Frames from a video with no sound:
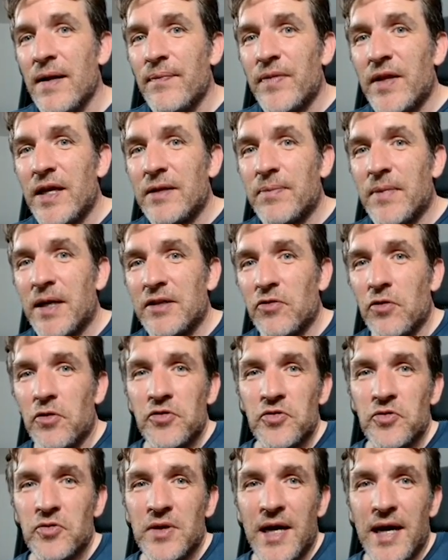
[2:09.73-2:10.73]
it might
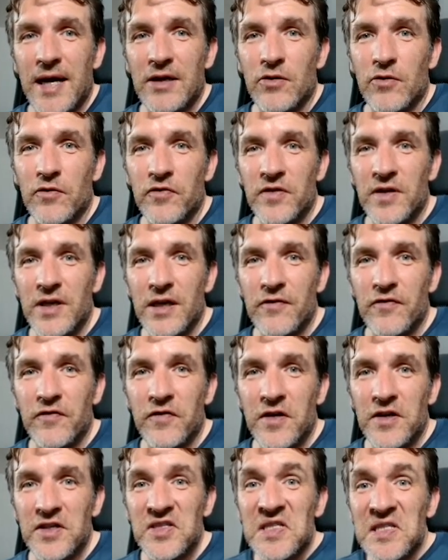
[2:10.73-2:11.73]
also kind of give
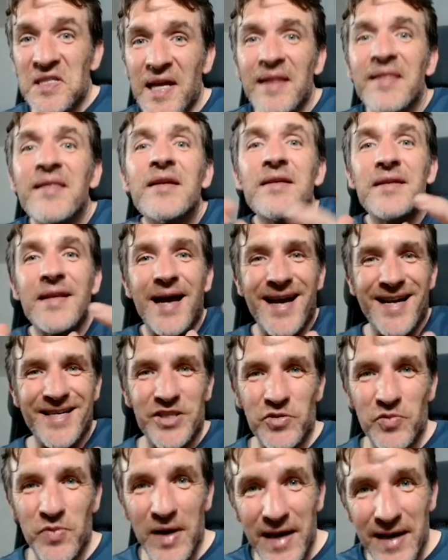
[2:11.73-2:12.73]
a
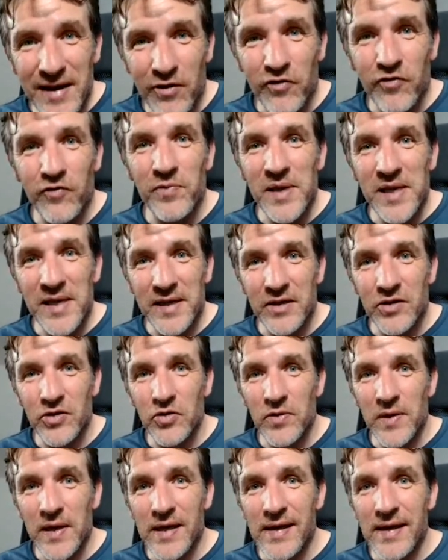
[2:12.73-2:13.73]
standardized way of being
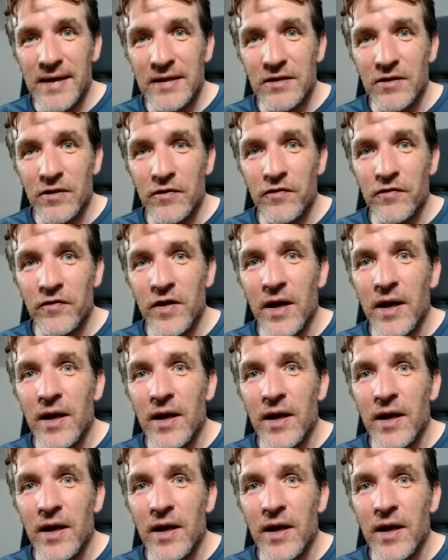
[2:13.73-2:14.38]
creative,